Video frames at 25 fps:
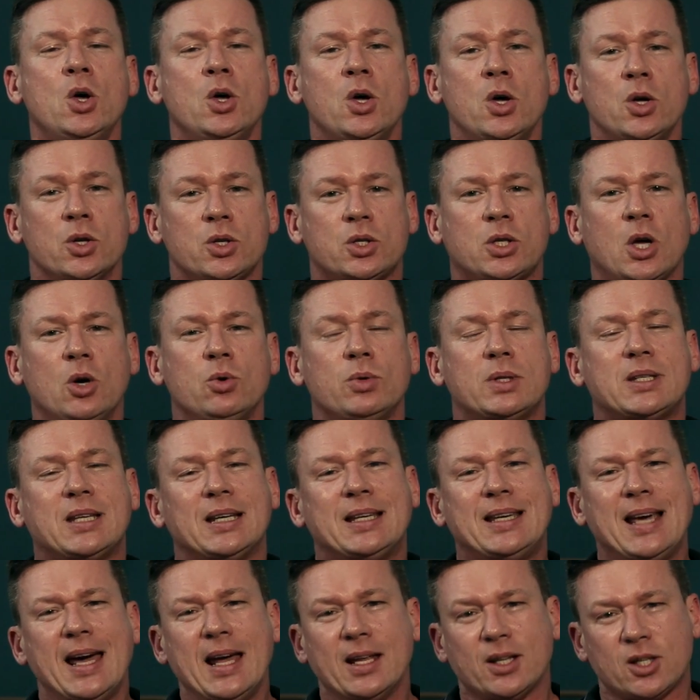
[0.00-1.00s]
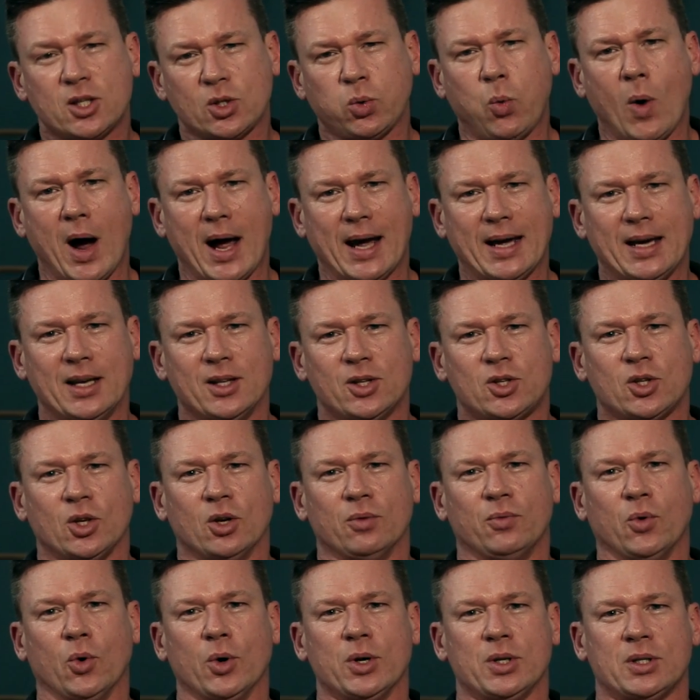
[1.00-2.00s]
So to get twang into your
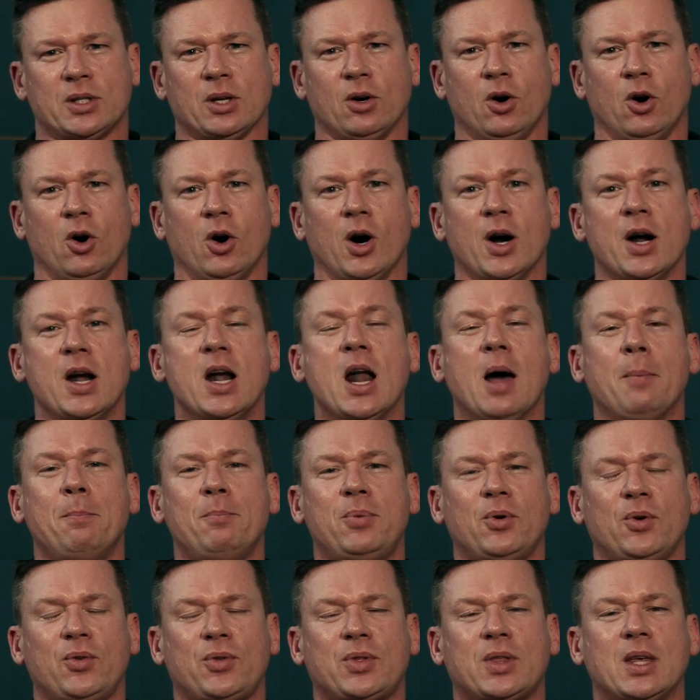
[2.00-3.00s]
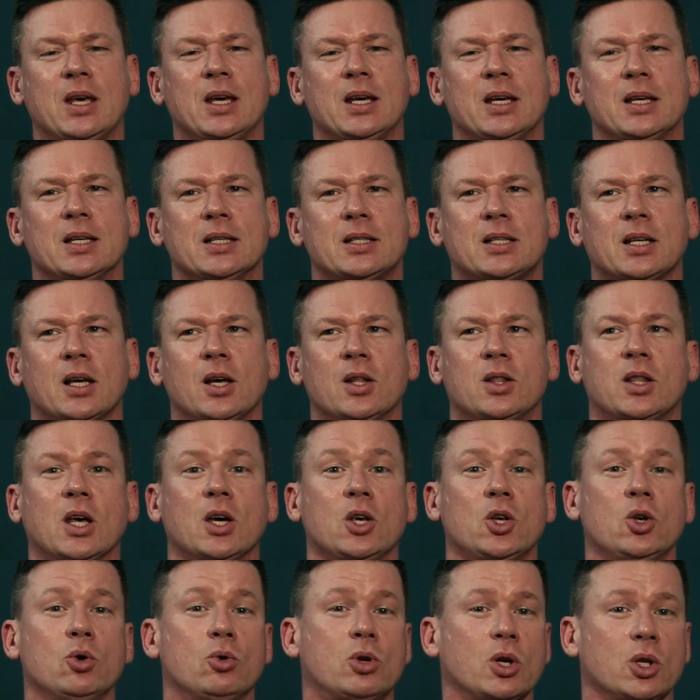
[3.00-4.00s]
voice, there are a number of things that
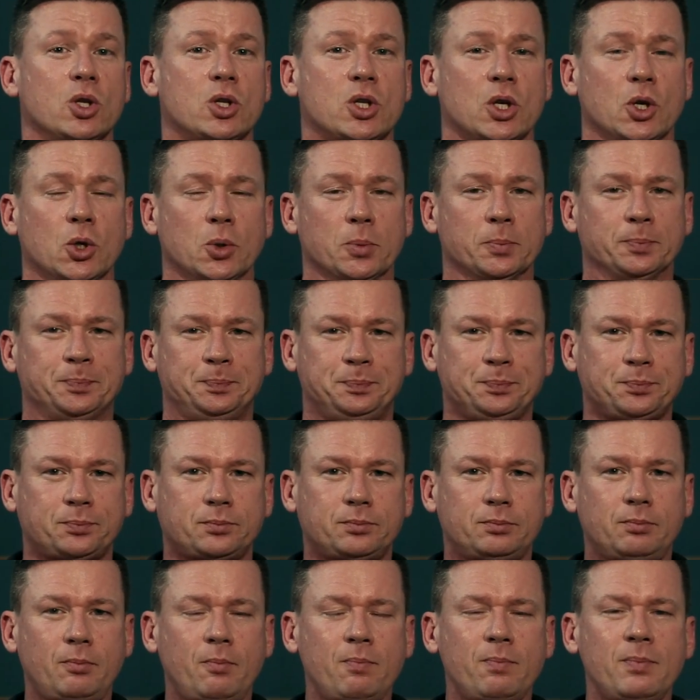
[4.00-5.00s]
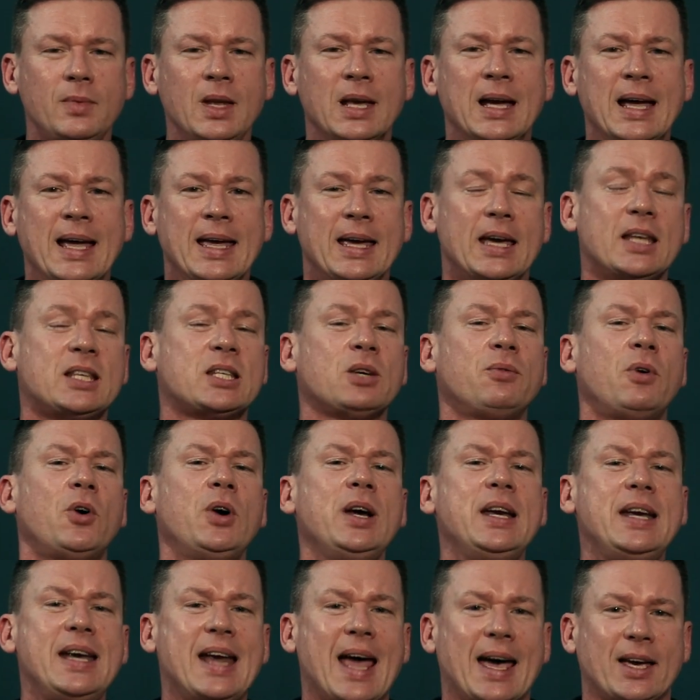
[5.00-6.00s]
you can do. It's a
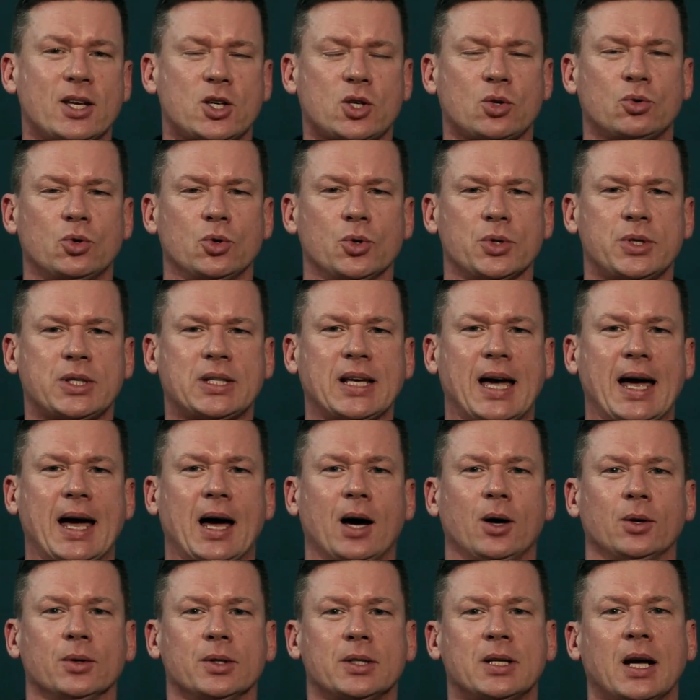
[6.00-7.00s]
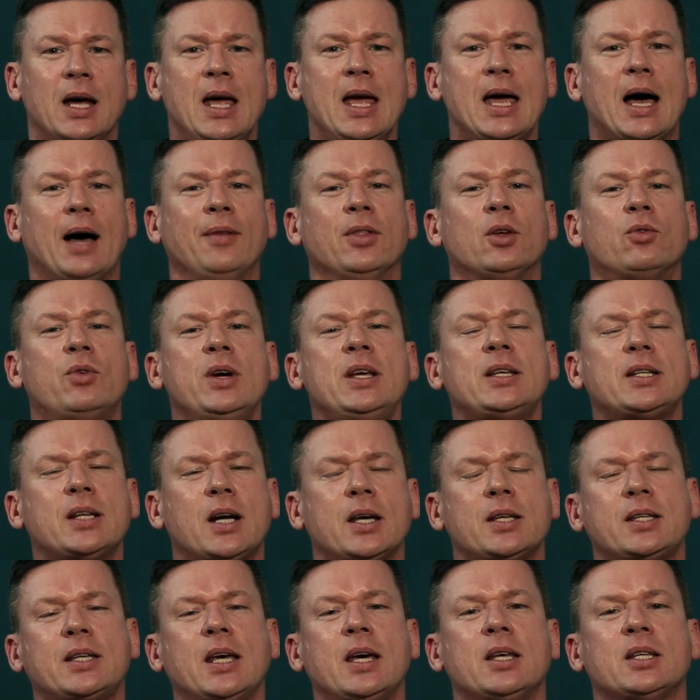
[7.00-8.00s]
very natural sound, and the reason I
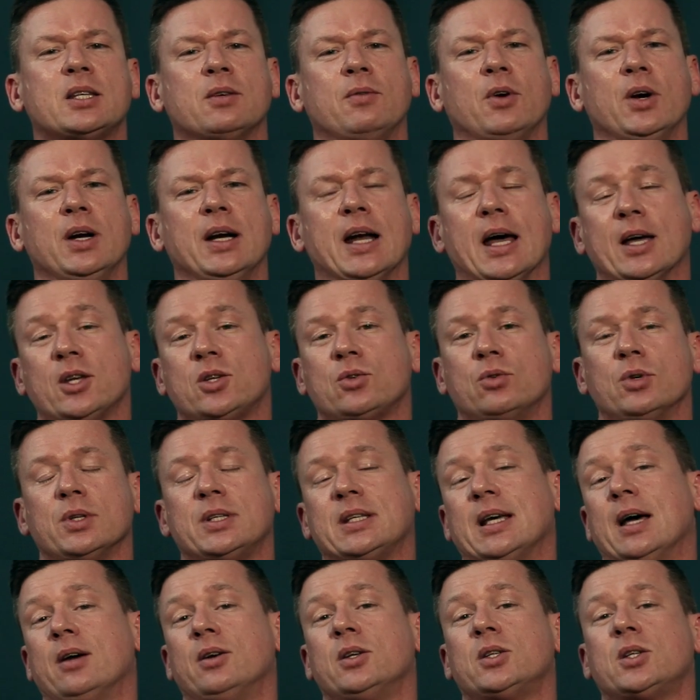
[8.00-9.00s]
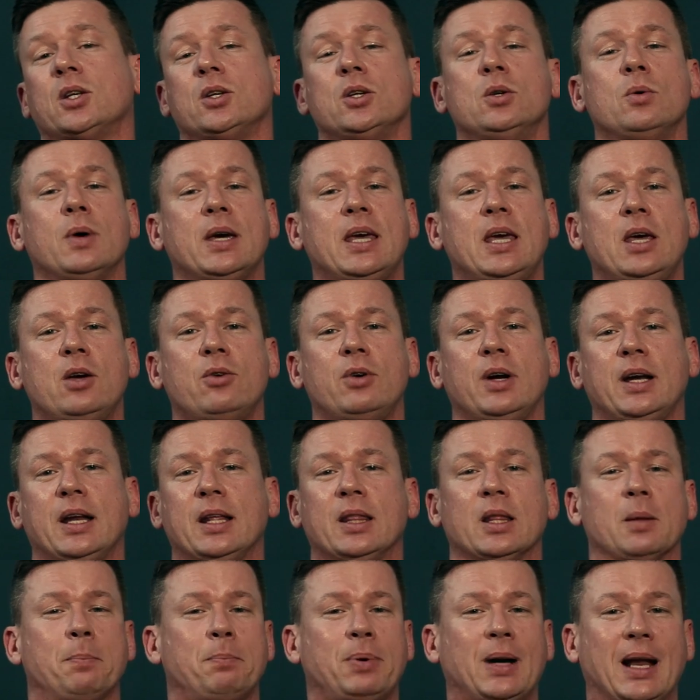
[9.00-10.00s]
say it's a very natural sound is that you hear it
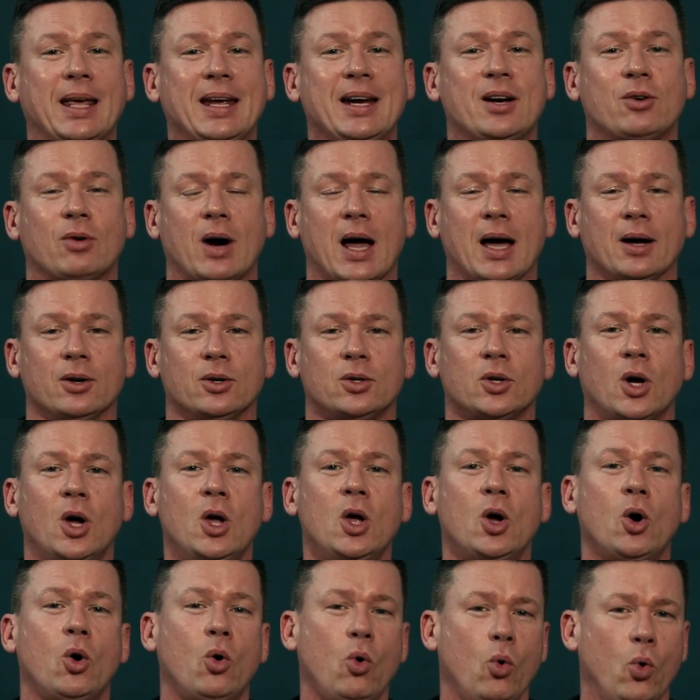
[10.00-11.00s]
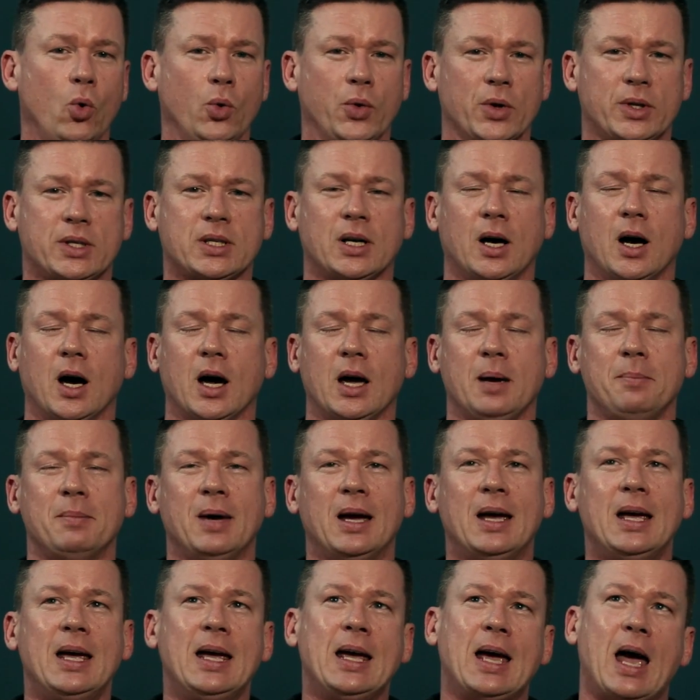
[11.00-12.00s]
in the playground all the time,
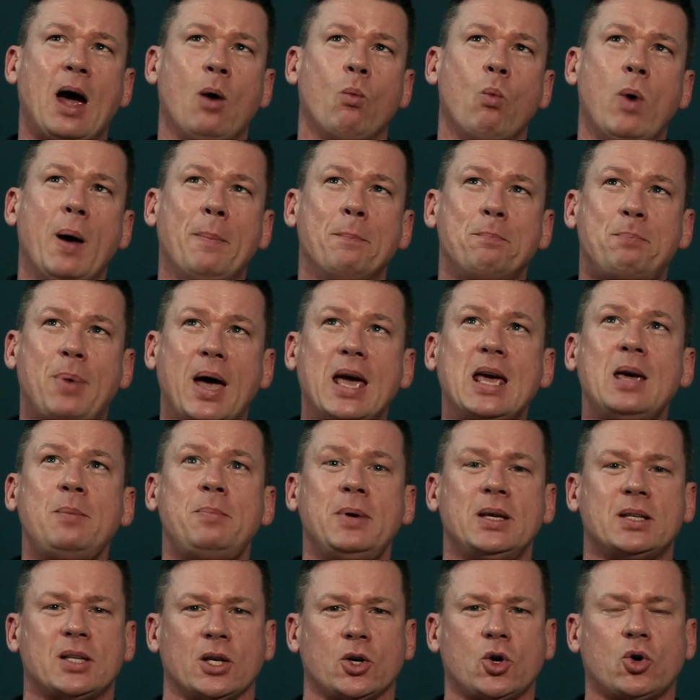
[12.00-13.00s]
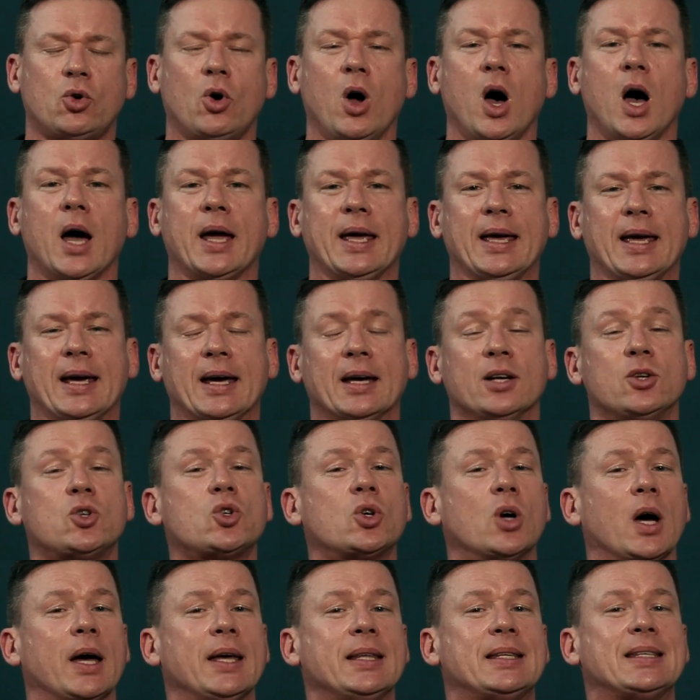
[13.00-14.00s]
and when babies are crying and
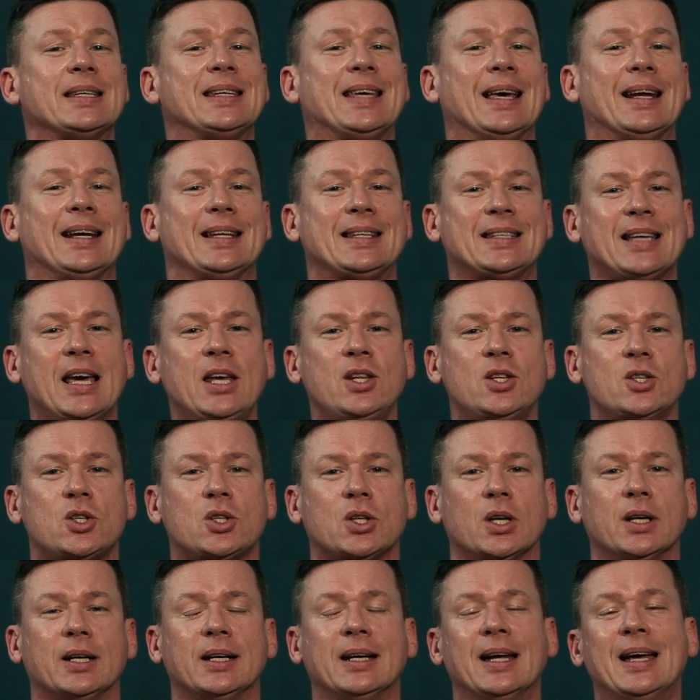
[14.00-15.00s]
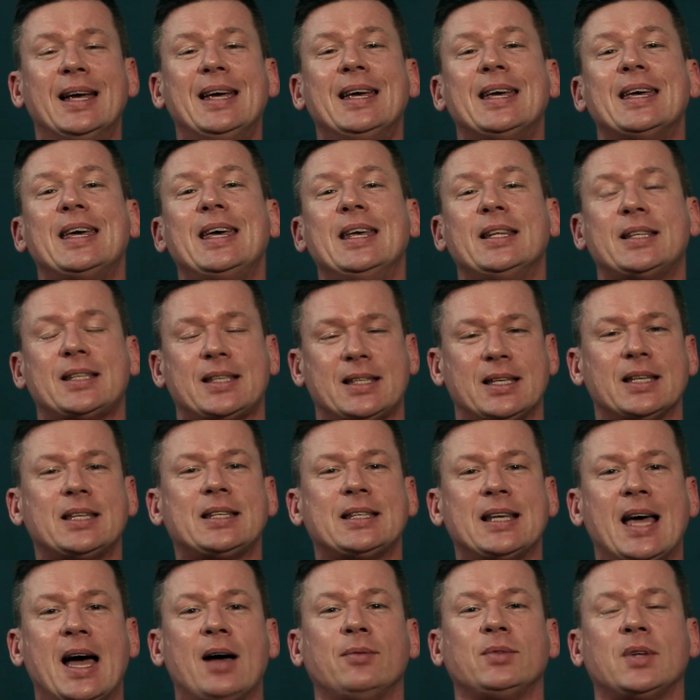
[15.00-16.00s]
trying to get attention, it's the
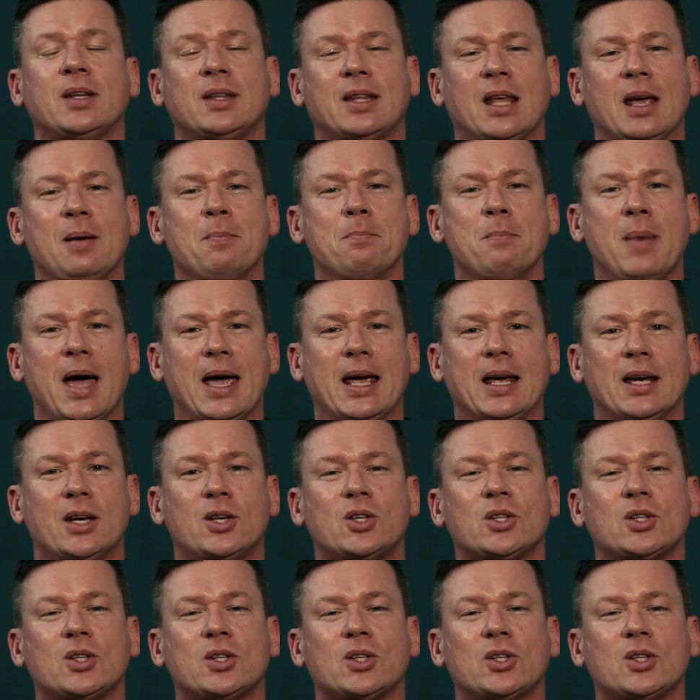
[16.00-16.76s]
sound that they make.